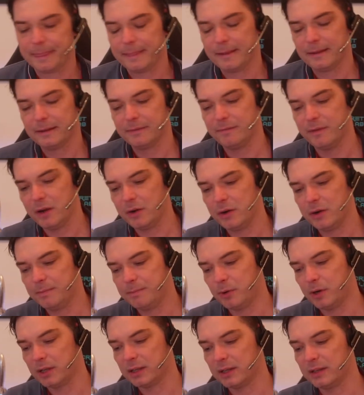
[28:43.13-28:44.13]
Very
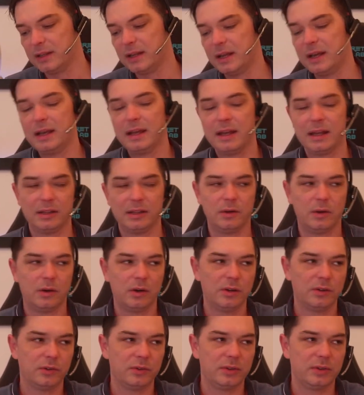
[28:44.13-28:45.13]
important. And
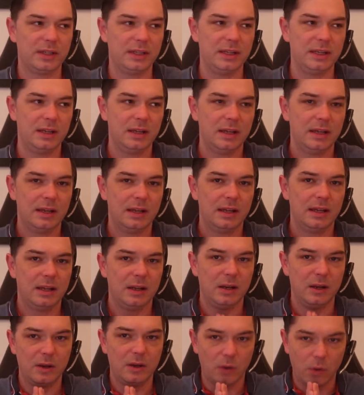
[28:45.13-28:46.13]
also the
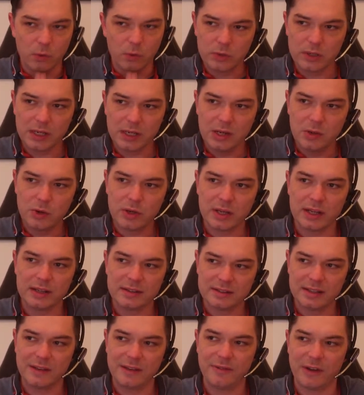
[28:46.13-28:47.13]
only looking
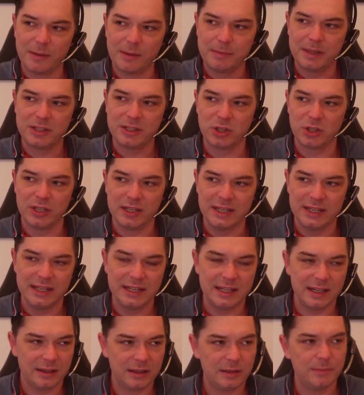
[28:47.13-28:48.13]
stuff up that you
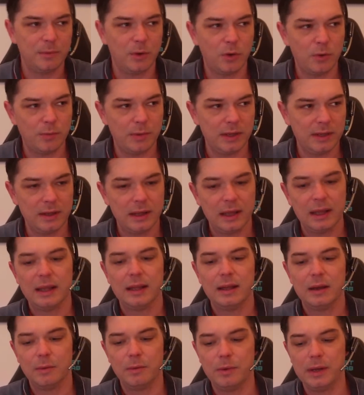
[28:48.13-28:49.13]
need at the moment
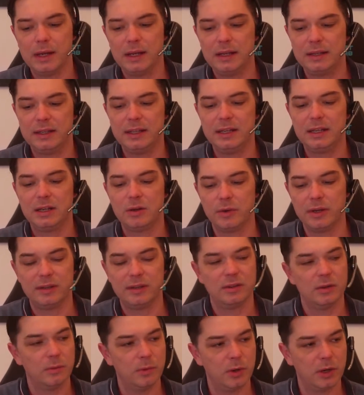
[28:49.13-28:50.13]
will
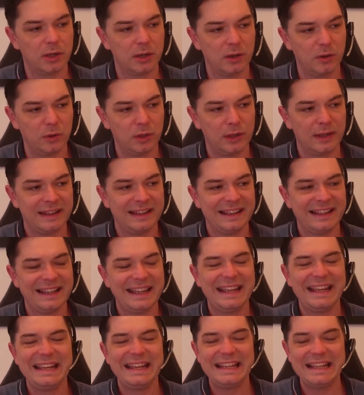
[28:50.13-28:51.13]
decrease your workload
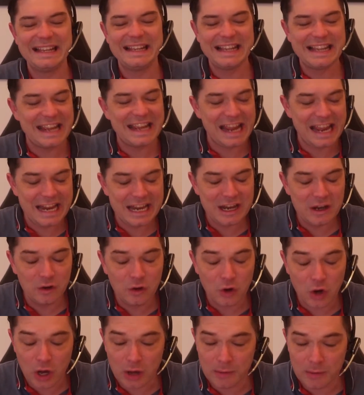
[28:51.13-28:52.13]

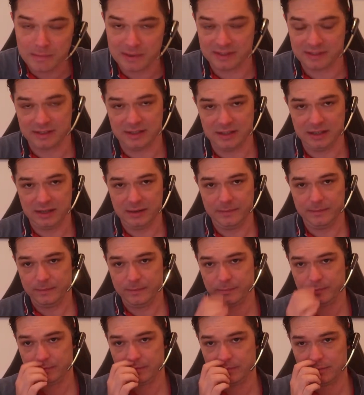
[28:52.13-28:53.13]
enormously,
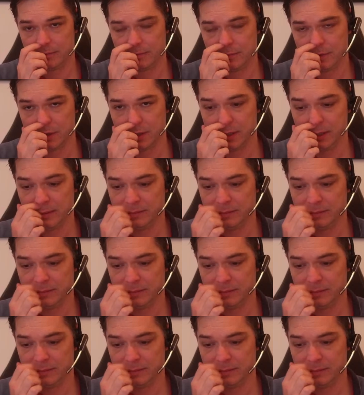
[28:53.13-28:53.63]
right?